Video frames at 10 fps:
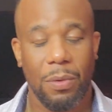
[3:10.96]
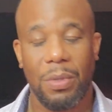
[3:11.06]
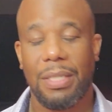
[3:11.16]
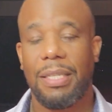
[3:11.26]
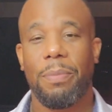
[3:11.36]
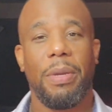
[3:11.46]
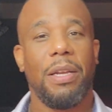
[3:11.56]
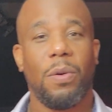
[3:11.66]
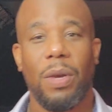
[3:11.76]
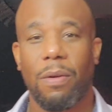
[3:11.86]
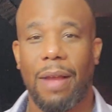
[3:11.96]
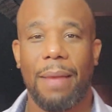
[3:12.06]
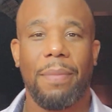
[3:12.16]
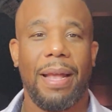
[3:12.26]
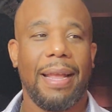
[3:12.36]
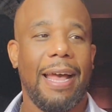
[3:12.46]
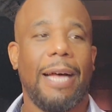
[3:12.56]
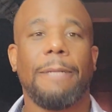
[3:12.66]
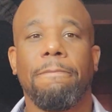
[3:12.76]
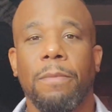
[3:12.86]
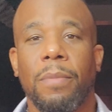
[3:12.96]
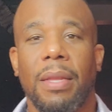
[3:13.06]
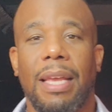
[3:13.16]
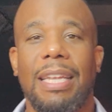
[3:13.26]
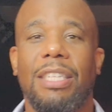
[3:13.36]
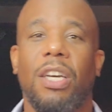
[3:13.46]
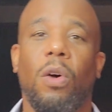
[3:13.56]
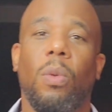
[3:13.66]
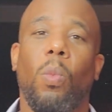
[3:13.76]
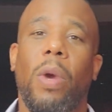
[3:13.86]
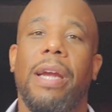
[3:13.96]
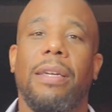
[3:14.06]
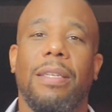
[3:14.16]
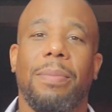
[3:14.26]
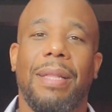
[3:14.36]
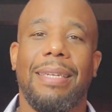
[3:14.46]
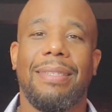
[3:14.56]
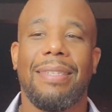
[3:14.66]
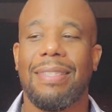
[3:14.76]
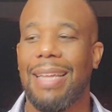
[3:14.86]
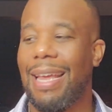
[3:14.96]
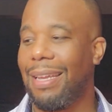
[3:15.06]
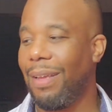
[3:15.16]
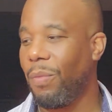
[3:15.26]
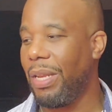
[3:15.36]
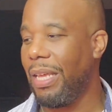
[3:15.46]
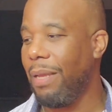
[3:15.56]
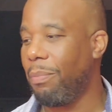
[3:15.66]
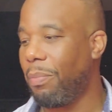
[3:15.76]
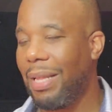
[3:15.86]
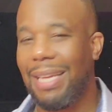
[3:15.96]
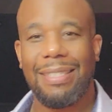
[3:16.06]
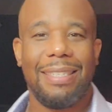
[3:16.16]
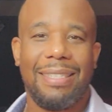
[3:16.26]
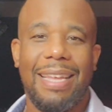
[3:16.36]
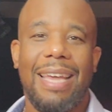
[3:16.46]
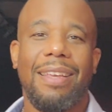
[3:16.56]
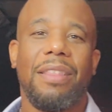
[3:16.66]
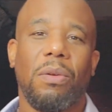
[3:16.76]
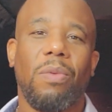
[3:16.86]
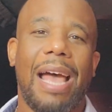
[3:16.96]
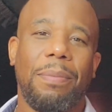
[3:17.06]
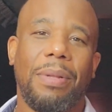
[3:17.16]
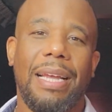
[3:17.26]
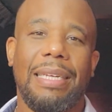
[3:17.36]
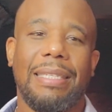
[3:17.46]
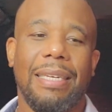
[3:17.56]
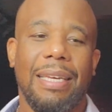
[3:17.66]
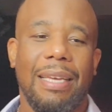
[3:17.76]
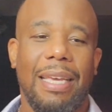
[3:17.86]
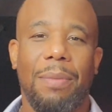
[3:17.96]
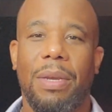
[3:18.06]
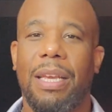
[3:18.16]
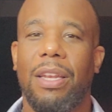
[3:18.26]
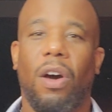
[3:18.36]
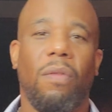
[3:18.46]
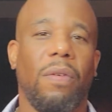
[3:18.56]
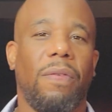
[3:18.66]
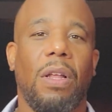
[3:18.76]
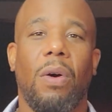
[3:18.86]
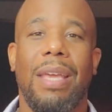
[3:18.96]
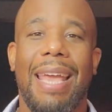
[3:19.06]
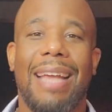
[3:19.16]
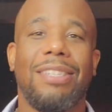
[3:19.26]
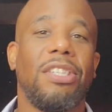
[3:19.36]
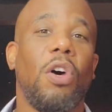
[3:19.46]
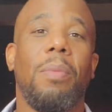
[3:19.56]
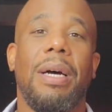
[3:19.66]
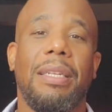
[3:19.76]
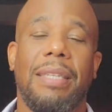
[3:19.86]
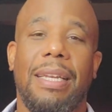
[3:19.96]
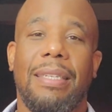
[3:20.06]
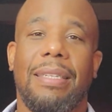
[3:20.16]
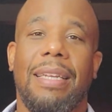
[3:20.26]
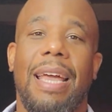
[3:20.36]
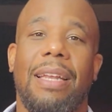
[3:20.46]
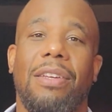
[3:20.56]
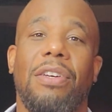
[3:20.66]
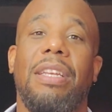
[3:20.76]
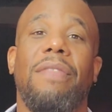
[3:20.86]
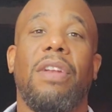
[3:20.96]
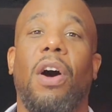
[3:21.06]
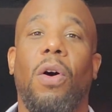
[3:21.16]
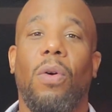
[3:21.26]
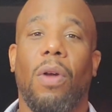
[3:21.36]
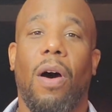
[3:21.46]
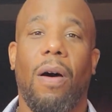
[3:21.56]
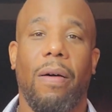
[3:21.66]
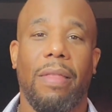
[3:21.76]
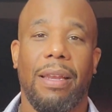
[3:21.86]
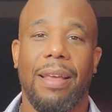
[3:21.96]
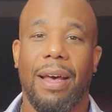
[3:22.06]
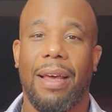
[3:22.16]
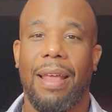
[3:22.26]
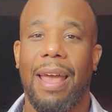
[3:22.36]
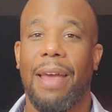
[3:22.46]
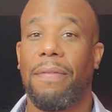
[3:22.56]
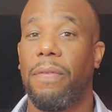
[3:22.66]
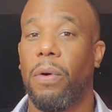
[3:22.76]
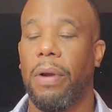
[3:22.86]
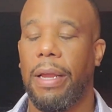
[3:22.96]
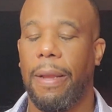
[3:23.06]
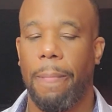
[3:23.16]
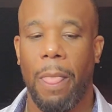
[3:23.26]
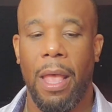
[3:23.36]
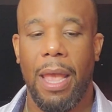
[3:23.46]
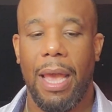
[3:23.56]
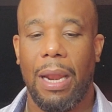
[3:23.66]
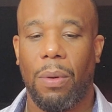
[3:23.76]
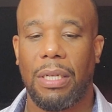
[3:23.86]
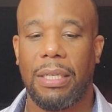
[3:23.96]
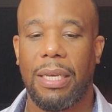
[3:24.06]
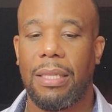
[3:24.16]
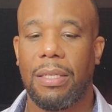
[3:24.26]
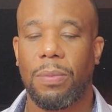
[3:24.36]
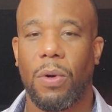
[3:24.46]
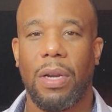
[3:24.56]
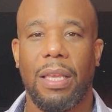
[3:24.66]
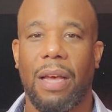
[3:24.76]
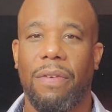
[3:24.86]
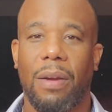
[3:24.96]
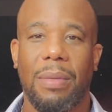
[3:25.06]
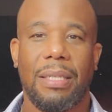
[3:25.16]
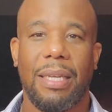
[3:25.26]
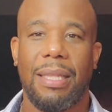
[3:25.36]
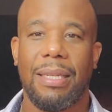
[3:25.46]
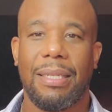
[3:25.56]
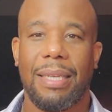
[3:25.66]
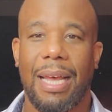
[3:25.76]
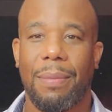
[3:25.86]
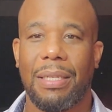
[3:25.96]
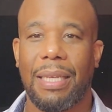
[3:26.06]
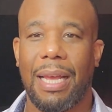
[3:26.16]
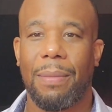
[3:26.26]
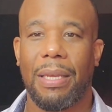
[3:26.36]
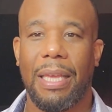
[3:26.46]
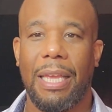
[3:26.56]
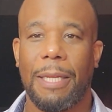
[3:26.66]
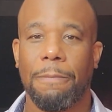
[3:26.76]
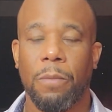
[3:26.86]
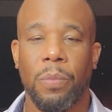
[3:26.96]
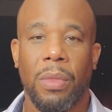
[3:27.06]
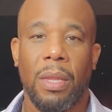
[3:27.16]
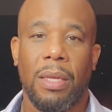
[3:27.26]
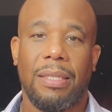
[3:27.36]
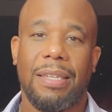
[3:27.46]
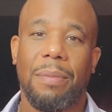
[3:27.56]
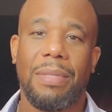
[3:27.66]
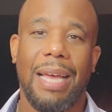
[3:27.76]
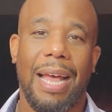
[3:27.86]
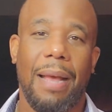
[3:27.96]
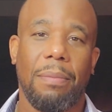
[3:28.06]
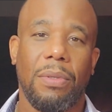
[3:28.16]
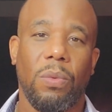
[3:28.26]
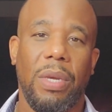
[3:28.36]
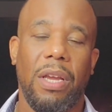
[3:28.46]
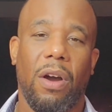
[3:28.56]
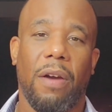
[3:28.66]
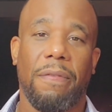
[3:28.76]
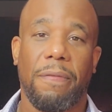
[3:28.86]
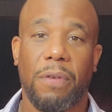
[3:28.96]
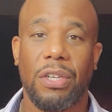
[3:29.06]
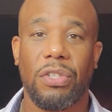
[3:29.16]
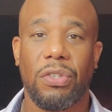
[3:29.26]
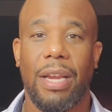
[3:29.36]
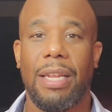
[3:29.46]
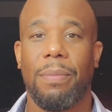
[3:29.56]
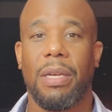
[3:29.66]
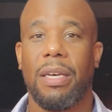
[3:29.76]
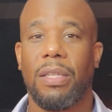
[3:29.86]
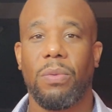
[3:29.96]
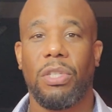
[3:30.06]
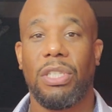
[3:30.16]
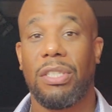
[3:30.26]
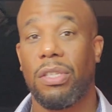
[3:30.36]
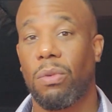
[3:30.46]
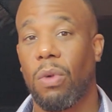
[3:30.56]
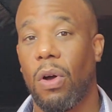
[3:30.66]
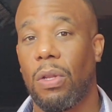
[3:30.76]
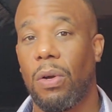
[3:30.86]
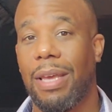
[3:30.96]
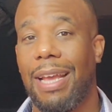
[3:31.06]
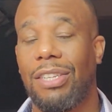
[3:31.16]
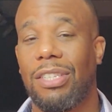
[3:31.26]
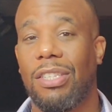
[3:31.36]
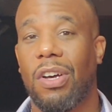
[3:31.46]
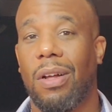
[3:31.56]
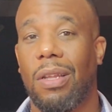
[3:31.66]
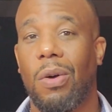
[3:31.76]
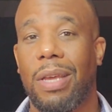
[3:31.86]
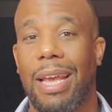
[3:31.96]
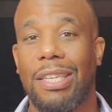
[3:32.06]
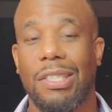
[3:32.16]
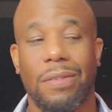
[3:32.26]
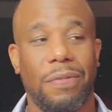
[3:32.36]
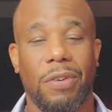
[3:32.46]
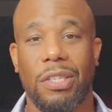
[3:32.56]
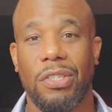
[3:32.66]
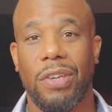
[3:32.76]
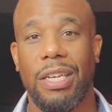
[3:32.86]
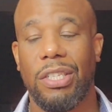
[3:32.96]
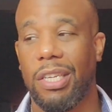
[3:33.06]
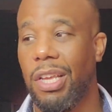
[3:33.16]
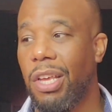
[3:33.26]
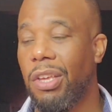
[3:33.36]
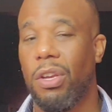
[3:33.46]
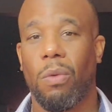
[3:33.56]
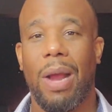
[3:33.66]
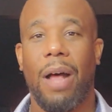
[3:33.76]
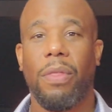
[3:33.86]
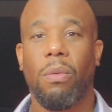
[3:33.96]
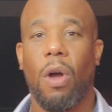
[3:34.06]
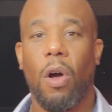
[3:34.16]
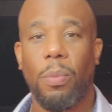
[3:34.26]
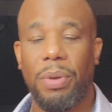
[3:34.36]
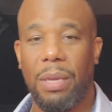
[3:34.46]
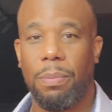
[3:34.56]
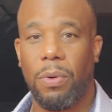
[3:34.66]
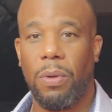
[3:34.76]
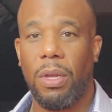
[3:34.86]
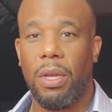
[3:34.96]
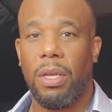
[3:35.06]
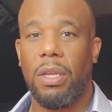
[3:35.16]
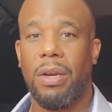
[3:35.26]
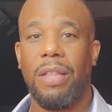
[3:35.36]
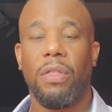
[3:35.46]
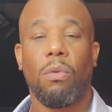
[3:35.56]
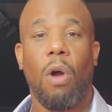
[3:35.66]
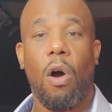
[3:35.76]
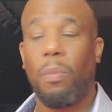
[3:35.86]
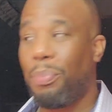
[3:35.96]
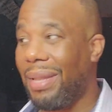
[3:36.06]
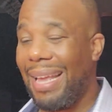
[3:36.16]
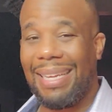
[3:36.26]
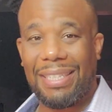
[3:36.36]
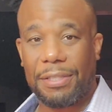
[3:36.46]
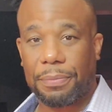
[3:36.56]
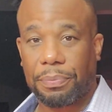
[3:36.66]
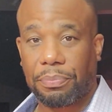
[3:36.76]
We see Peter went right back out, and he told him where to place his net. And when he placed his net in the right place, he began to overflow. He had so much that his net couldn't even hold all that God had for him. And I want to tell you this morning, y'all have heard me say this time and time again. Sometimes we are frustrated because we're just in the wrong location. It's called location frustration. You're around the wrong people. You're in the wrong place.